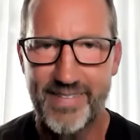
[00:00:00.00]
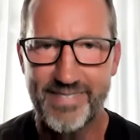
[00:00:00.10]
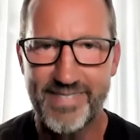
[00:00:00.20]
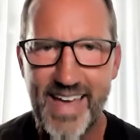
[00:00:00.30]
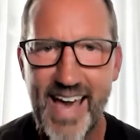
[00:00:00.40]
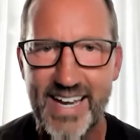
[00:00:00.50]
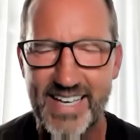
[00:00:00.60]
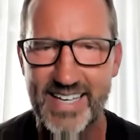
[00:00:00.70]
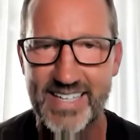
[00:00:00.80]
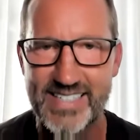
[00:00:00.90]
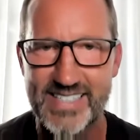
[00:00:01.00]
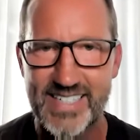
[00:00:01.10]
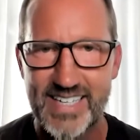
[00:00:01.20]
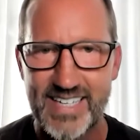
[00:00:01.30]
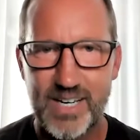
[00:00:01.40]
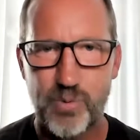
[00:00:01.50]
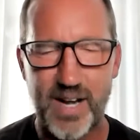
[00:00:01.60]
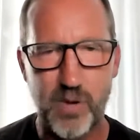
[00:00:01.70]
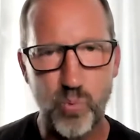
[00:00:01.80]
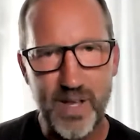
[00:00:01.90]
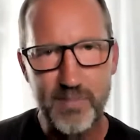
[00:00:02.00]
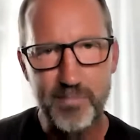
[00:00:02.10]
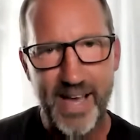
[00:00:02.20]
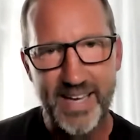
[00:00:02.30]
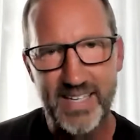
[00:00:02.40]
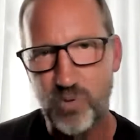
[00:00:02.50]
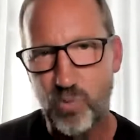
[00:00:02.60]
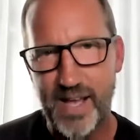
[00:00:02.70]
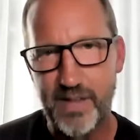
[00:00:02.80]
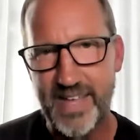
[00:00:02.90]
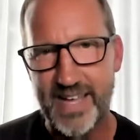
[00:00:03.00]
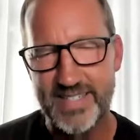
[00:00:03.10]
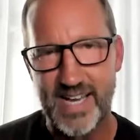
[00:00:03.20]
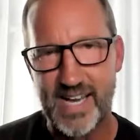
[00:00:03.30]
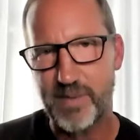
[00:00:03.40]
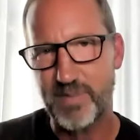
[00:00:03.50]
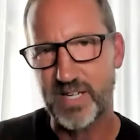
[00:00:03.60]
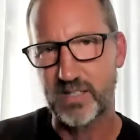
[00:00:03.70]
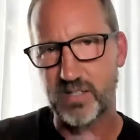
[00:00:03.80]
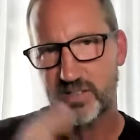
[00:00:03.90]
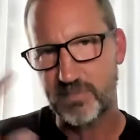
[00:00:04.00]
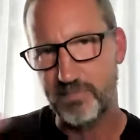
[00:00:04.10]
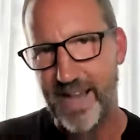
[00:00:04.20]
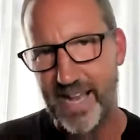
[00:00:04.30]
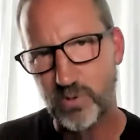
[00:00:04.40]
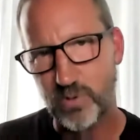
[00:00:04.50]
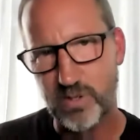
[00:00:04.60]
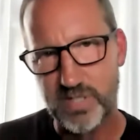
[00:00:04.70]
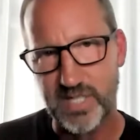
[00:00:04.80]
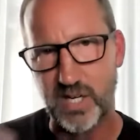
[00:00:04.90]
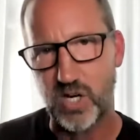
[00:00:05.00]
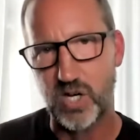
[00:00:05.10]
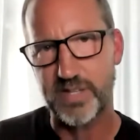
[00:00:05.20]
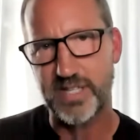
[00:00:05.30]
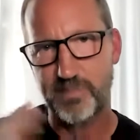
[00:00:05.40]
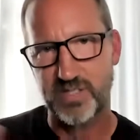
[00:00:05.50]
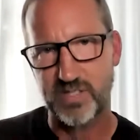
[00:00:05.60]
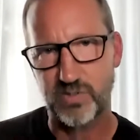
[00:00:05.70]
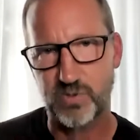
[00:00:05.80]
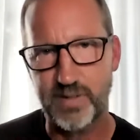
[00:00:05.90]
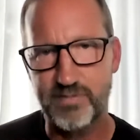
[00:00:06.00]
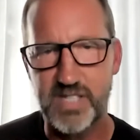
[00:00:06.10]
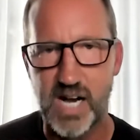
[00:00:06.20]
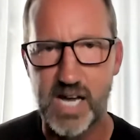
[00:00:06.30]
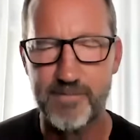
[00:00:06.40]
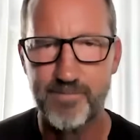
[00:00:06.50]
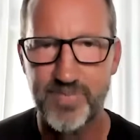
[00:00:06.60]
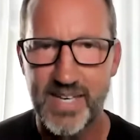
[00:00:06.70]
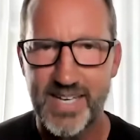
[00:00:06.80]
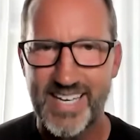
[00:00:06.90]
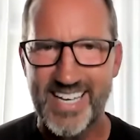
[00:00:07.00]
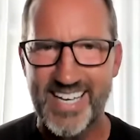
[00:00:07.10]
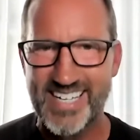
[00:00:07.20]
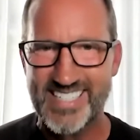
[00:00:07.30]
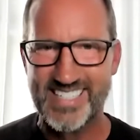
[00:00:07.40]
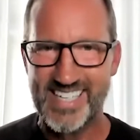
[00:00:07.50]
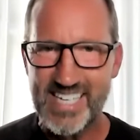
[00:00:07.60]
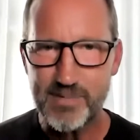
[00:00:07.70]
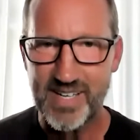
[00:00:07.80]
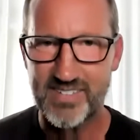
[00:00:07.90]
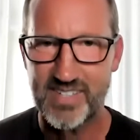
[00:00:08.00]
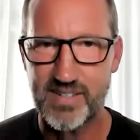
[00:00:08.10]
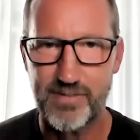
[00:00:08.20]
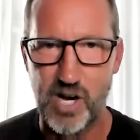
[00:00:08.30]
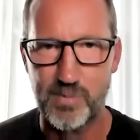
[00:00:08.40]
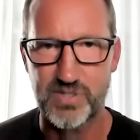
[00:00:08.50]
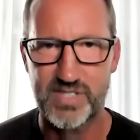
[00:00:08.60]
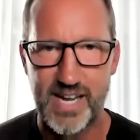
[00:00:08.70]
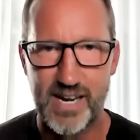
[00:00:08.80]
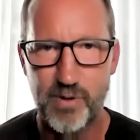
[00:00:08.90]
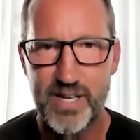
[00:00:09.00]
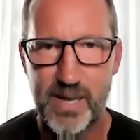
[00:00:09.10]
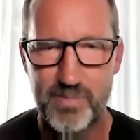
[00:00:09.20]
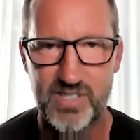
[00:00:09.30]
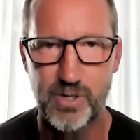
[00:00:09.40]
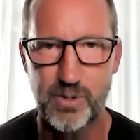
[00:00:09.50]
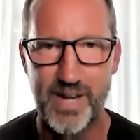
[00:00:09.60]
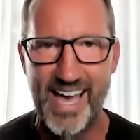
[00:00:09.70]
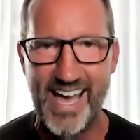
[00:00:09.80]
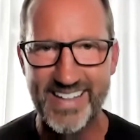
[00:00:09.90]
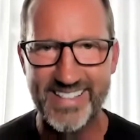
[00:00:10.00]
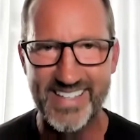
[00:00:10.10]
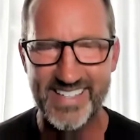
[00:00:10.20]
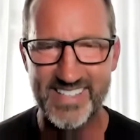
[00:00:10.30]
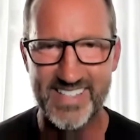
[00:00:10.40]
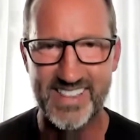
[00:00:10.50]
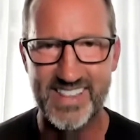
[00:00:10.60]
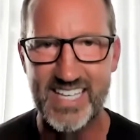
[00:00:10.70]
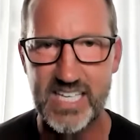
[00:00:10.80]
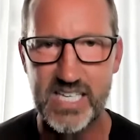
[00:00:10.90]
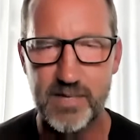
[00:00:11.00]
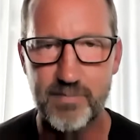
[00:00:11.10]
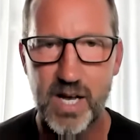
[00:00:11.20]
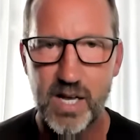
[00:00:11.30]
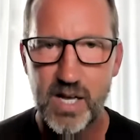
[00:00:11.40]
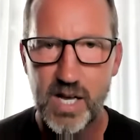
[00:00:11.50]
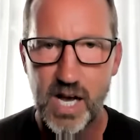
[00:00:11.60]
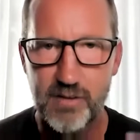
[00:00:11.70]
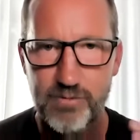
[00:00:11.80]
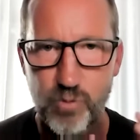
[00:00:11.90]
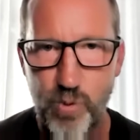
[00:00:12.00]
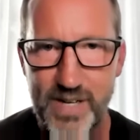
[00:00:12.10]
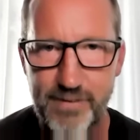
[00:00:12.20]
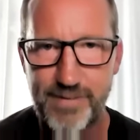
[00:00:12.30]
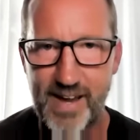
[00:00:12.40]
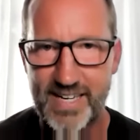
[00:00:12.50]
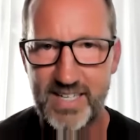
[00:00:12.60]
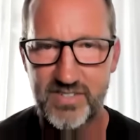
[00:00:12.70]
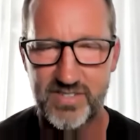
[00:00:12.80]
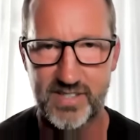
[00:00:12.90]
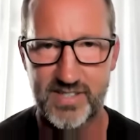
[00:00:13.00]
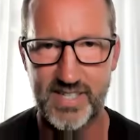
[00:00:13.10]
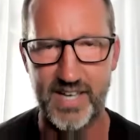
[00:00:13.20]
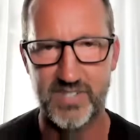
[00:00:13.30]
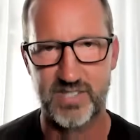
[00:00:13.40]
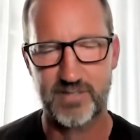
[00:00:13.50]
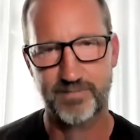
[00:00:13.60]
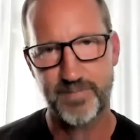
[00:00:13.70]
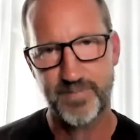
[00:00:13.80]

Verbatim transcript: And that is when I went back at around that time and looked backwards at all the episodes we've done, it seemed as if almost every episode had this theme of redefining success.